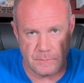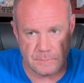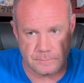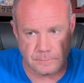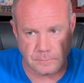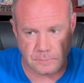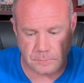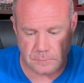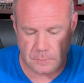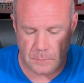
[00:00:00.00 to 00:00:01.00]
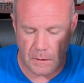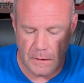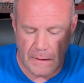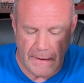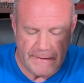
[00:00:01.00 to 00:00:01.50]
Now, you cannot
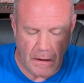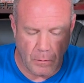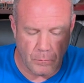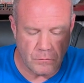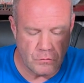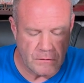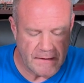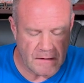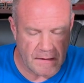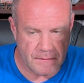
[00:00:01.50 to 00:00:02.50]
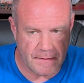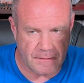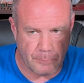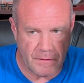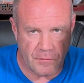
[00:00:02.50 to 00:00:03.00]
take the bench press and do the same
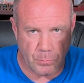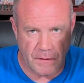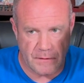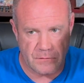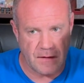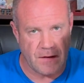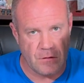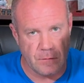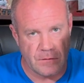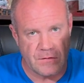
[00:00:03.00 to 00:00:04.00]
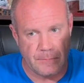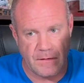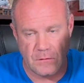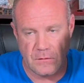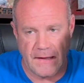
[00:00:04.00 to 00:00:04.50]
thing. You can't keep the kids less than
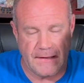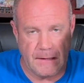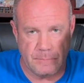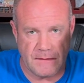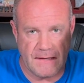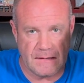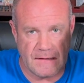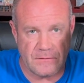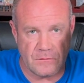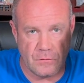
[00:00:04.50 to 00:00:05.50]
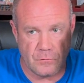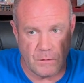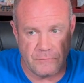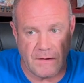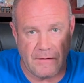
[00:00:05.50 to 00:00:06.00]
225 and expect the bench
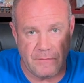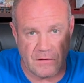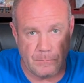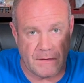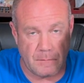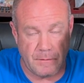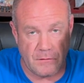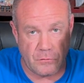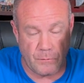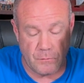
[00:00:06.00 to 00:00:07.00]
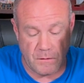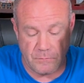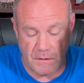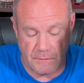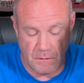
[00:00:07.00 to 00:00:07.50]
325. You have to
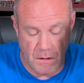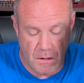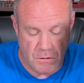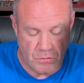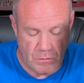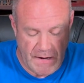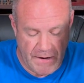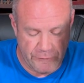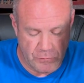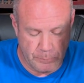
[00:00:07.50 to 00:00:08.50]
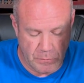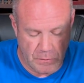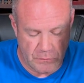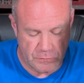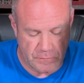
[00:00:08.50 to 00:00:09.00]
push the bench
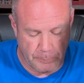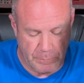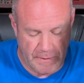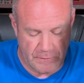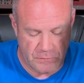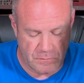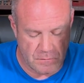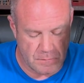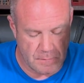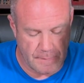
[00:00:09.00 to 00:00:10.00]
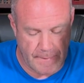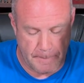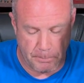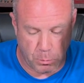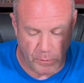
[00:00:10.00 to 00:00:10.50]
and press the bench
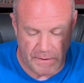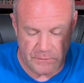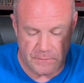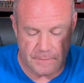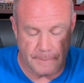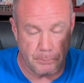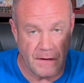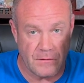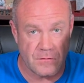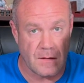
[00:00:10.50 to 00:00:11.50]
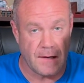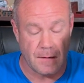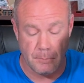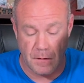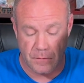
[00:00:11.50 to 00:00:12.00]
like a mother in order to
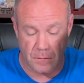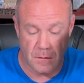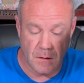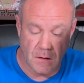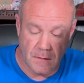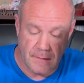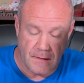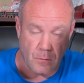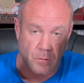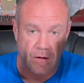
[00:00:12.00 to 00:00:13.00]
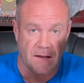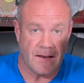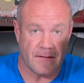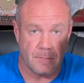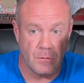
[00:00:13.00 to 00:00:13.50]
get it to move. So that's kind
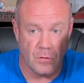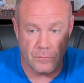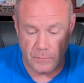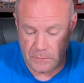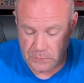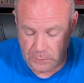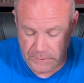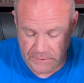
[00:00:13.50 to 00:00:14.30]
of what we do.